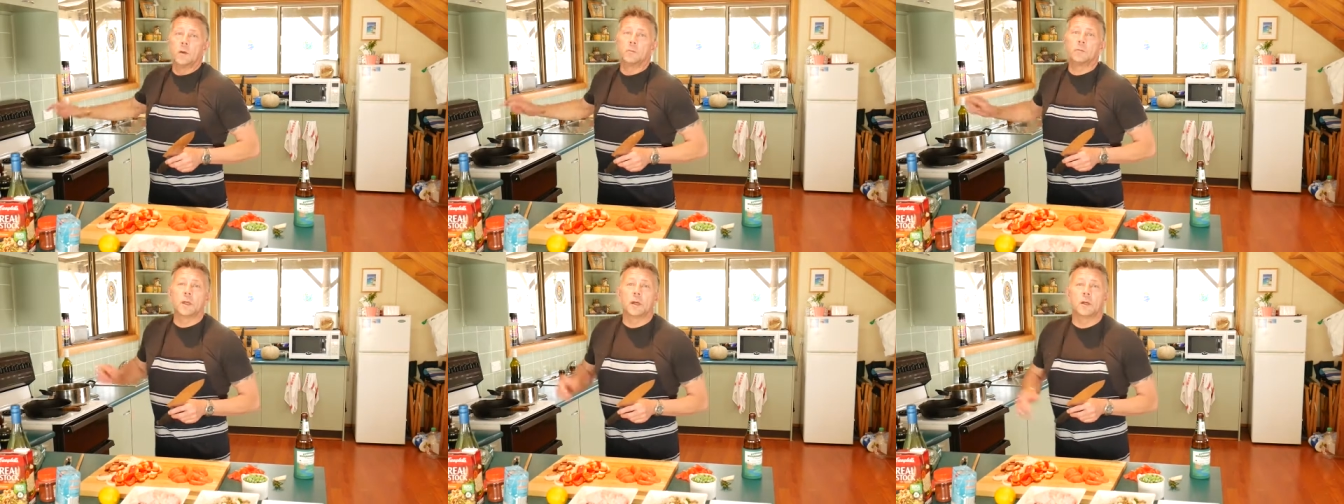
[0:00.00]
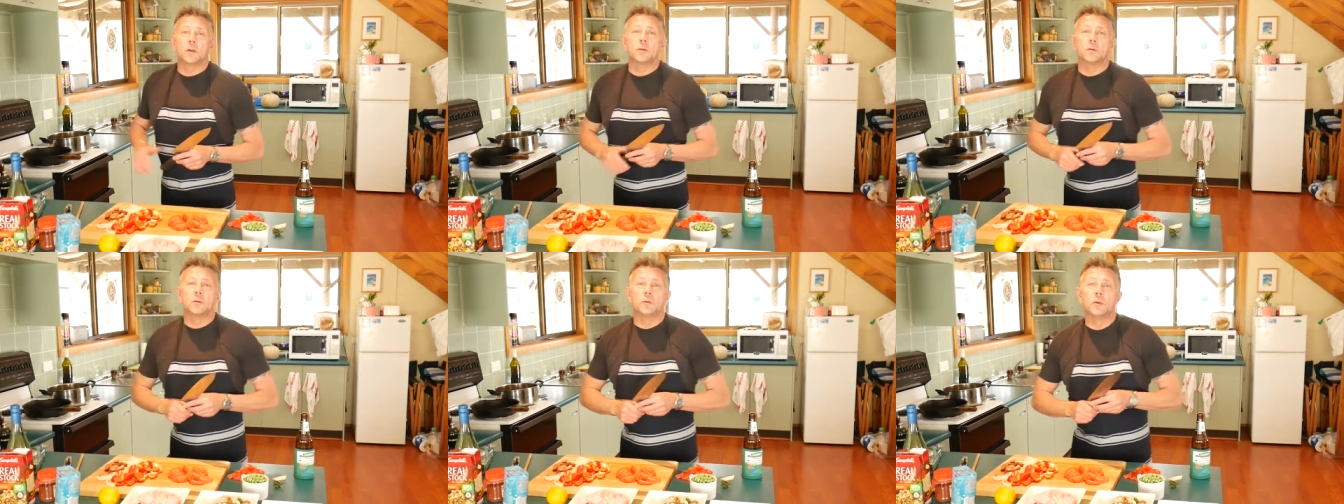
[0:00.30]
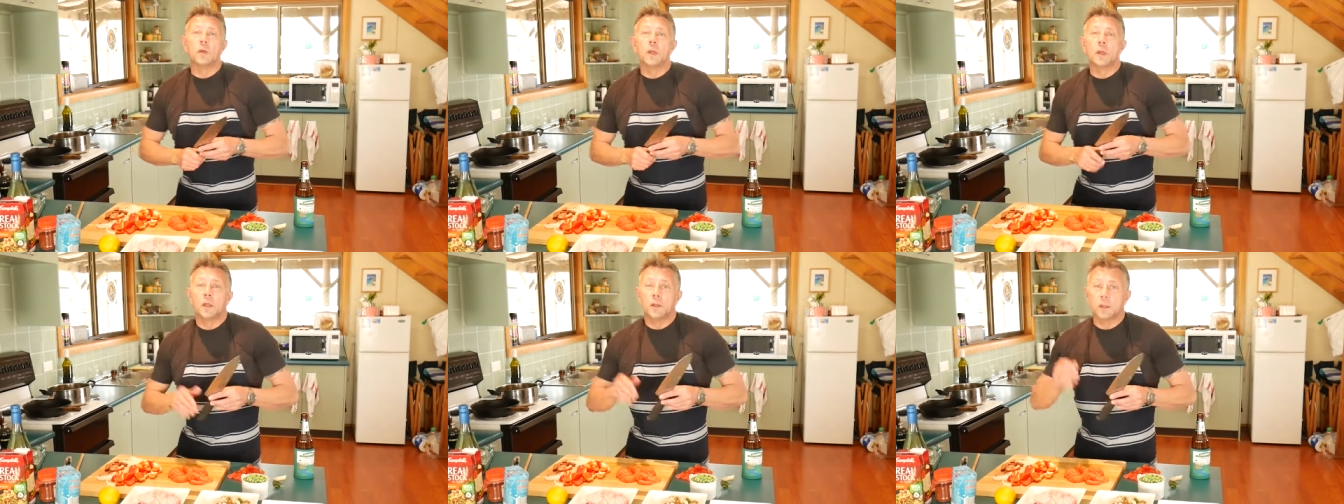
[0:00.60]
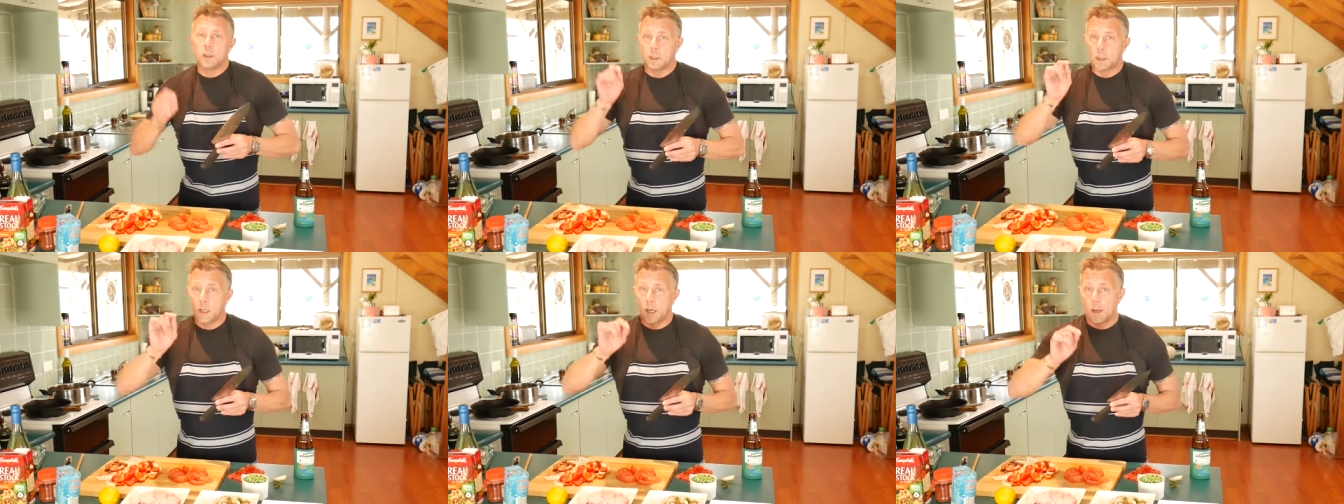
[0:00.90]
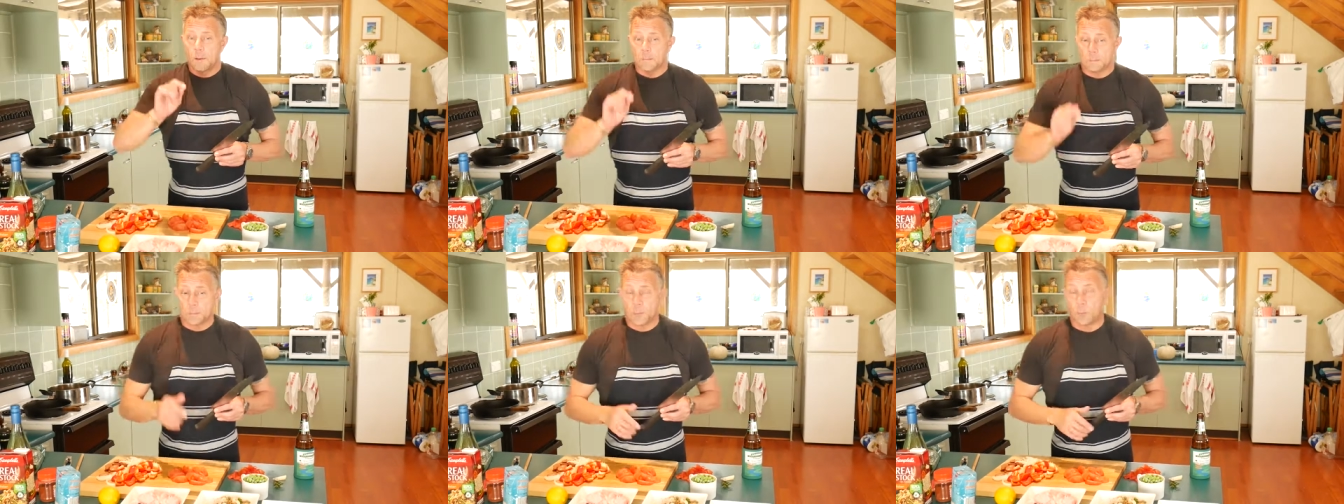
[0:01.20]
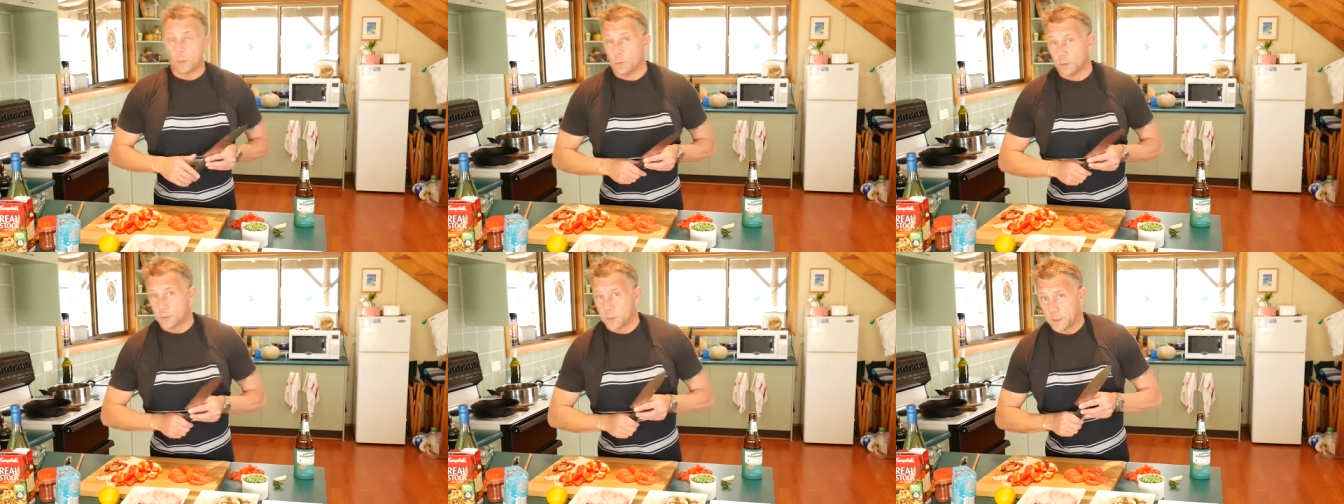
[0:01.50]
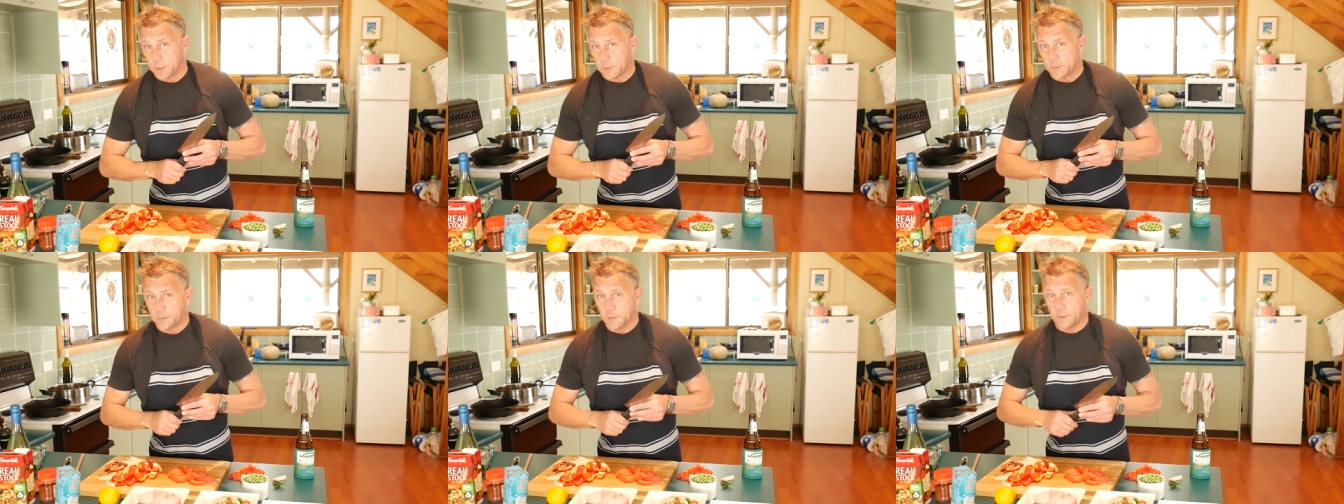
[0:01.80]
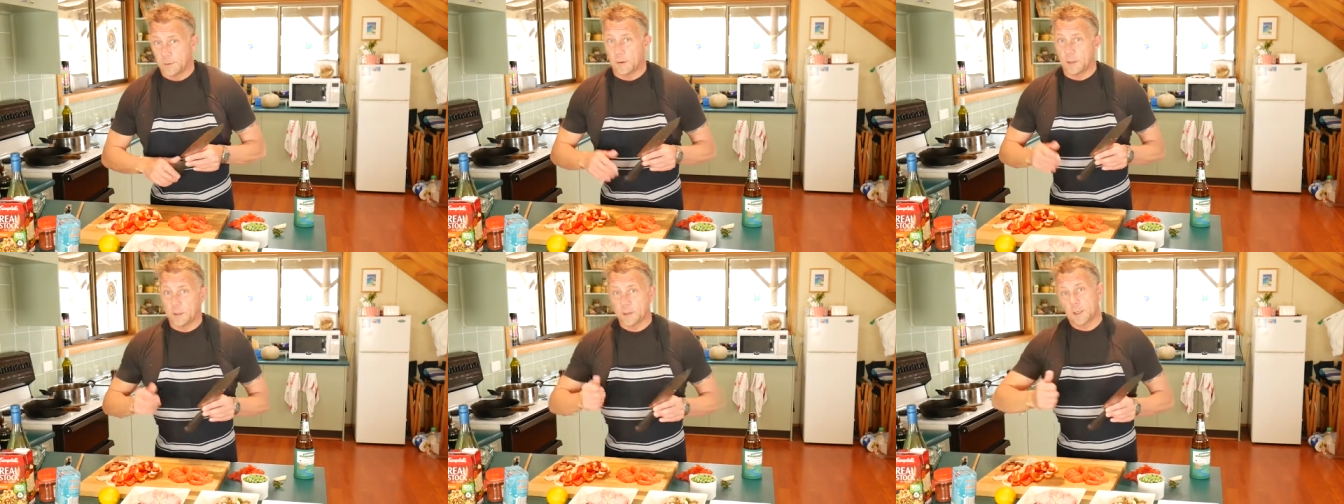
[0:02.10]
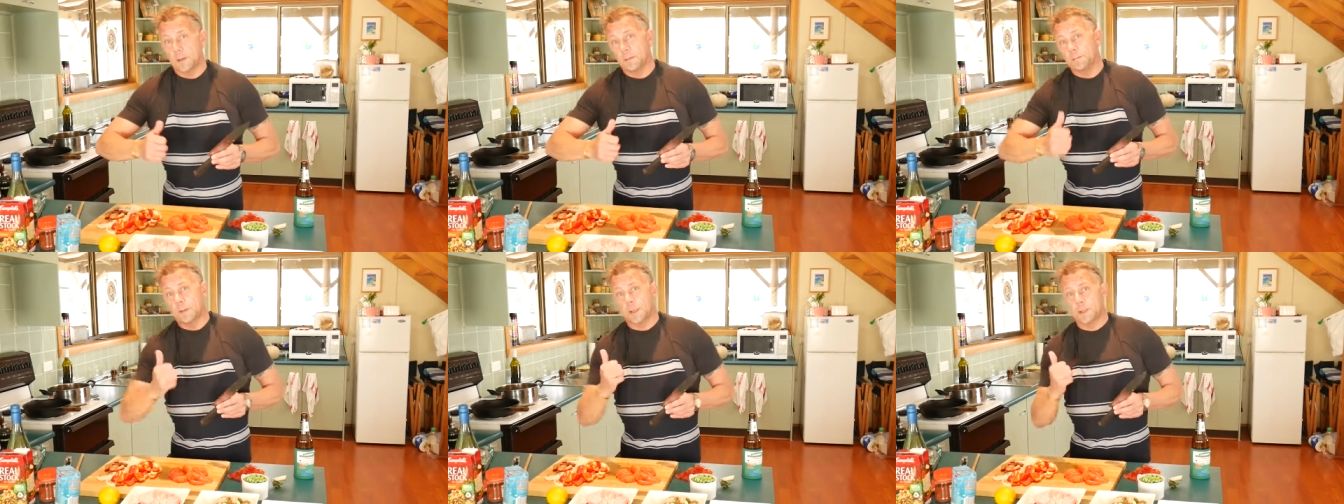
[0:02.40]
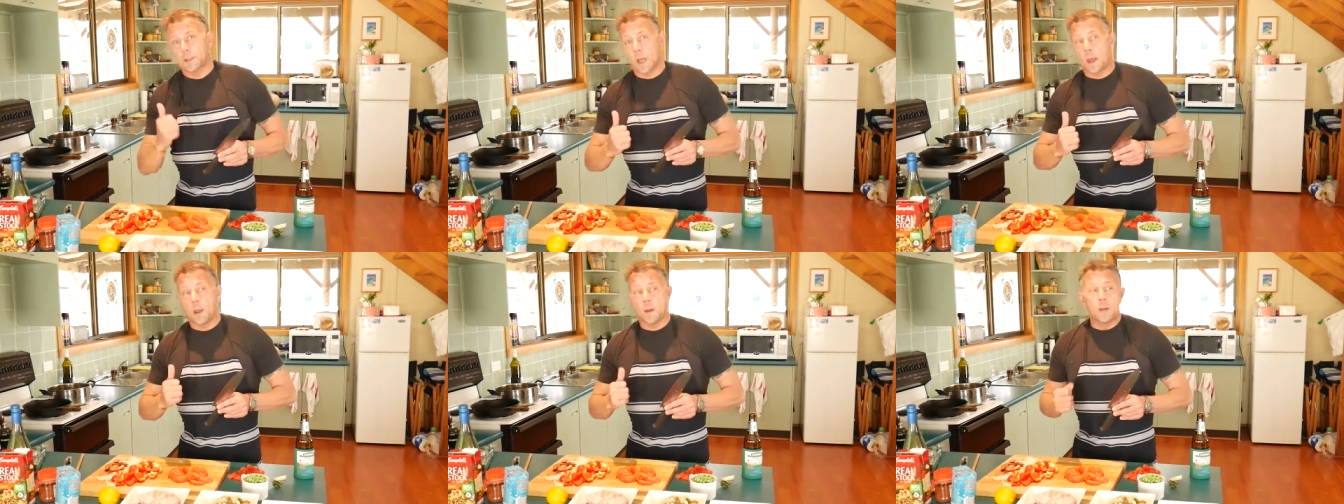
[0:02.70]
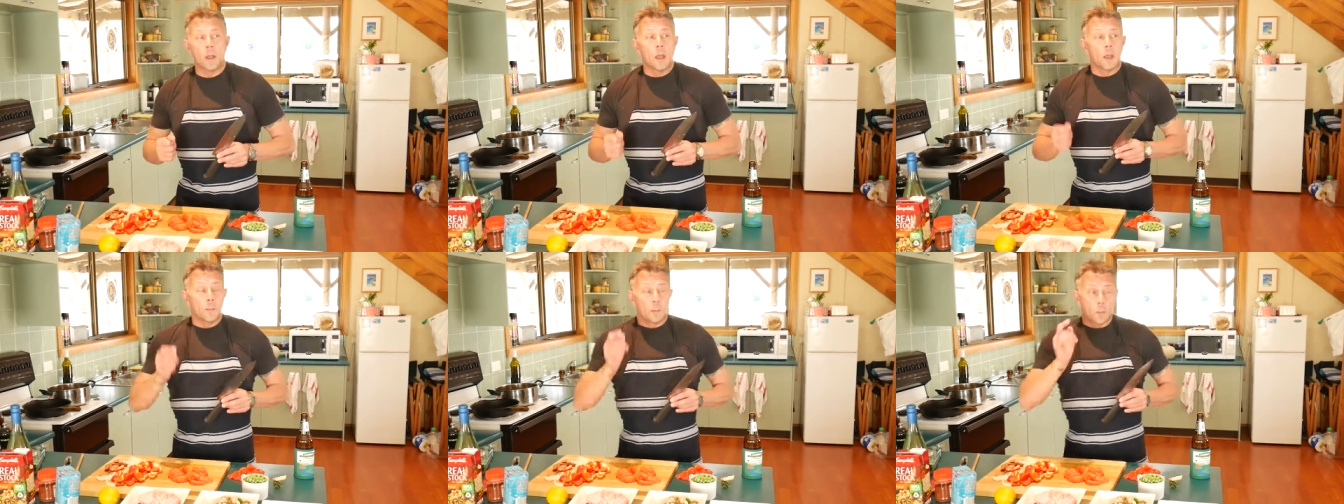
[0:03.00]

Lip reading: I'm going to do the prawns in. Alright, so let's go.